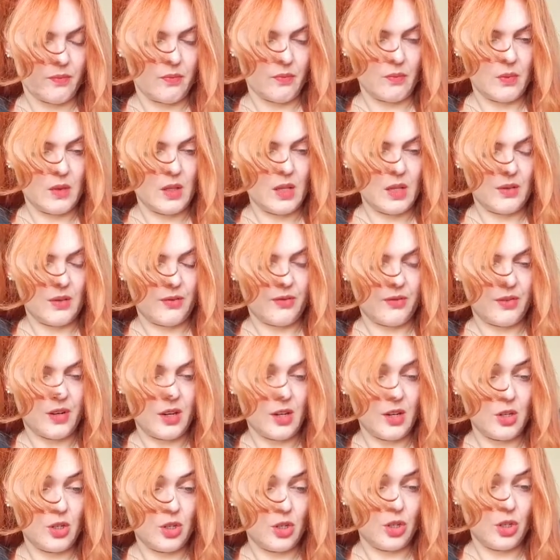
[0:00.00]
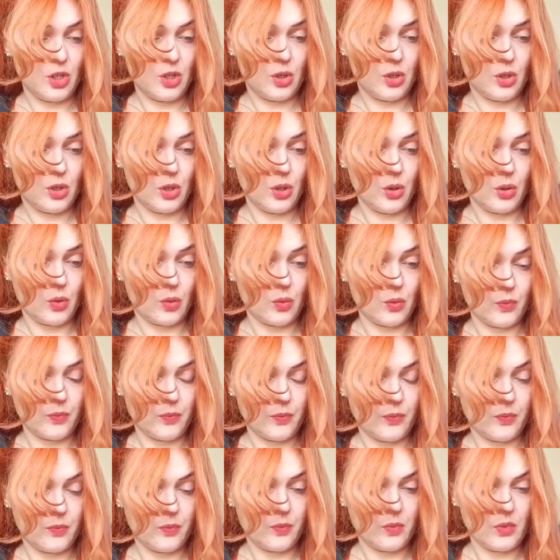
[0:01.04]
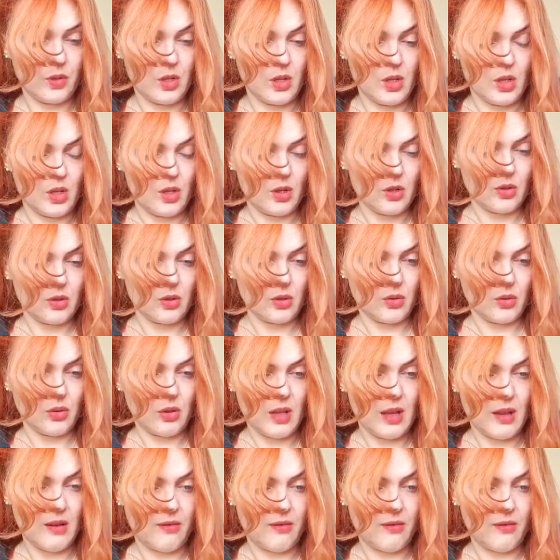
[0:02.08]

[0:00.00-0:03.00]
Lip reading: the fringe too. So to have